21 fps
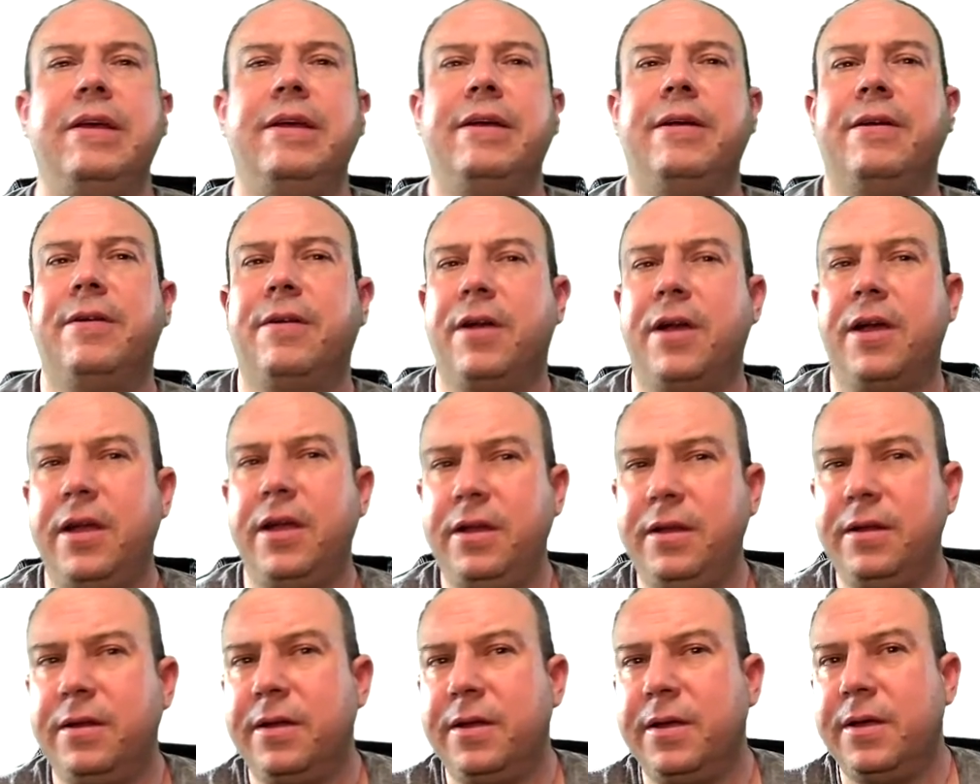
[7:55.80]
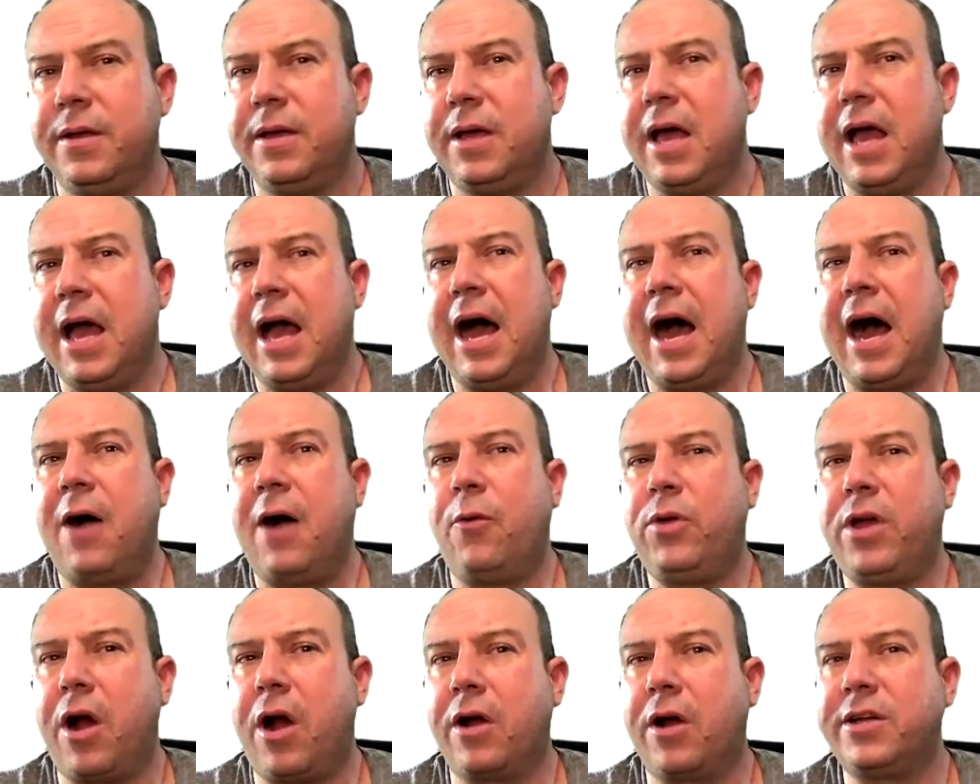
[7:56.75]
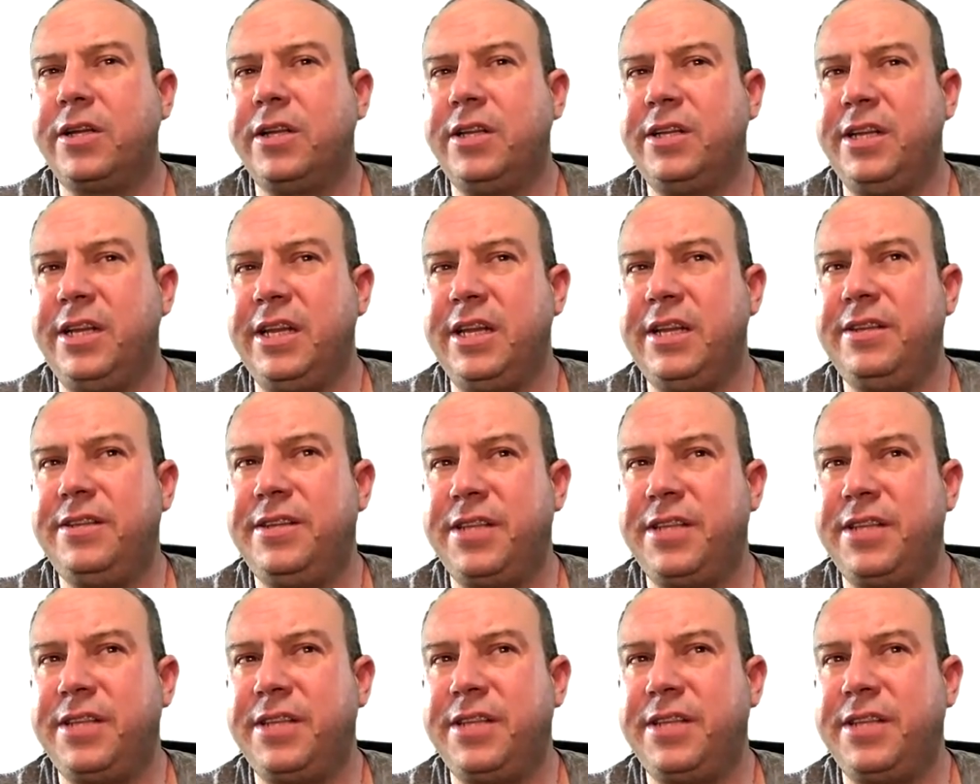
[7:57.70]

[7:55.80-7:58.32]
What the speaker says: right? We are going to need